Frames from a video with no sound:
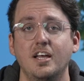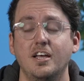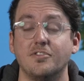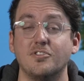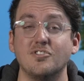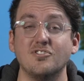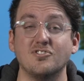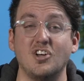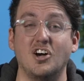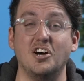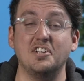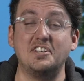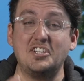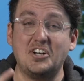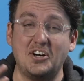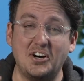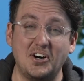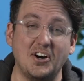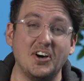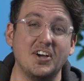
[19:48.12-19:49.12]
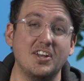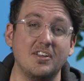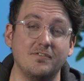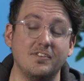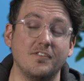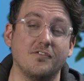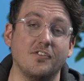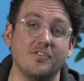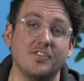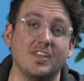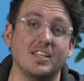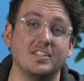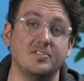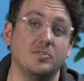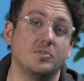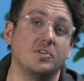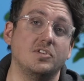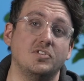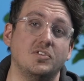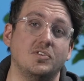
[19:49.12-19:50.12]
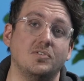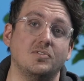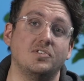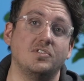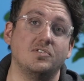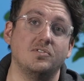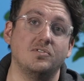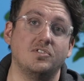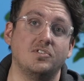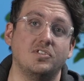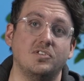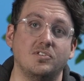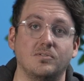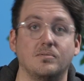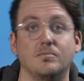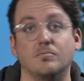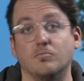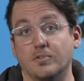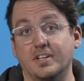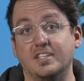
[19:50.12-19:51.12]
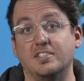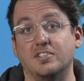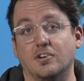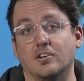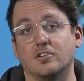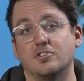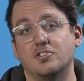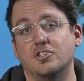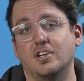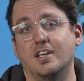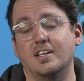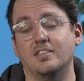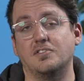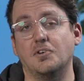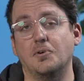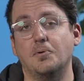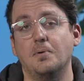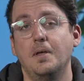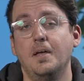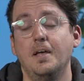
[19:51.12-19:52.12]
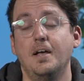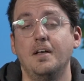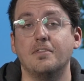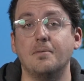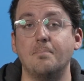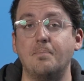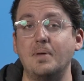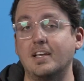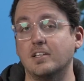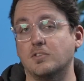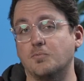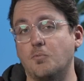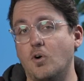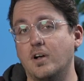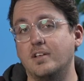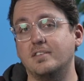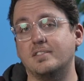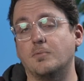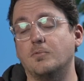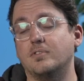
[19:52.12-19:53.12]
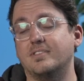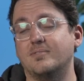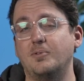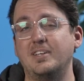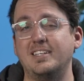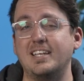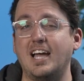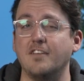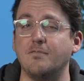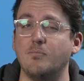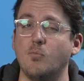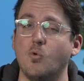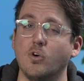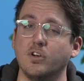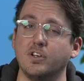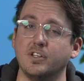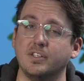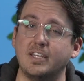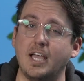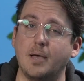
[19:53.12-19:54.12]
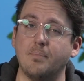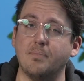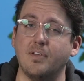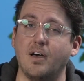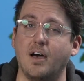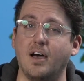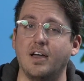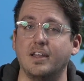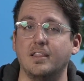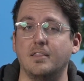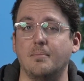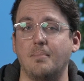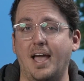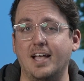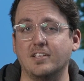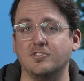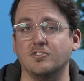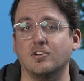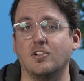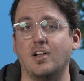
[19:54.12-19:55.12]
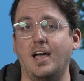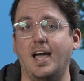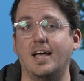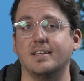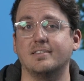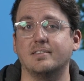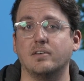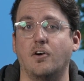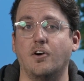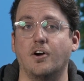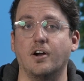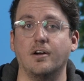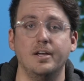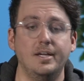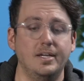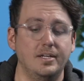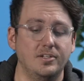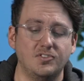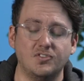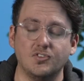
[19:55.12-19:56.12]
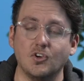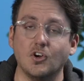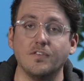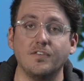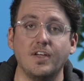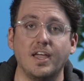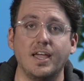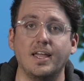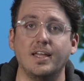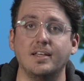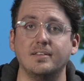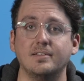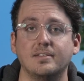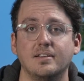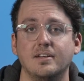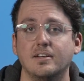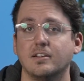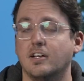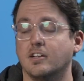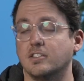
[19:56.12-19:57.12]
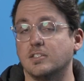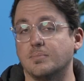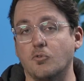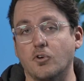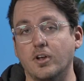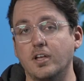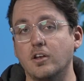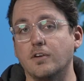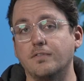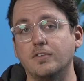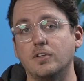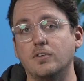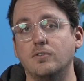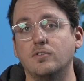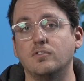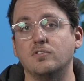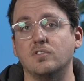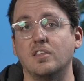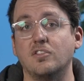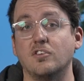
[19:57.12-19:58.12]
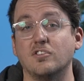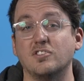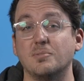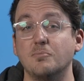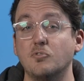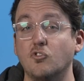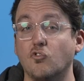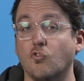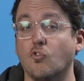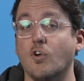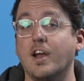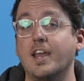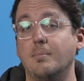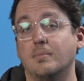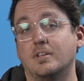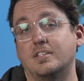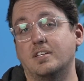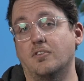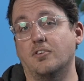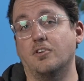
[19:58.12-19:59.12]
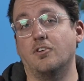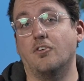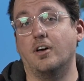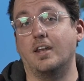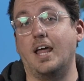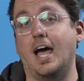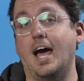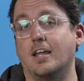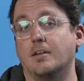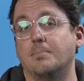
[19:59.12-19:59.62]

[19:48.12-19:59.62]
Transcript: There's a ton of different things you can do to research. And so the biggest ones that we dive more into depth on in the masterclass are surveys, customer interviews, and there's some great material on how to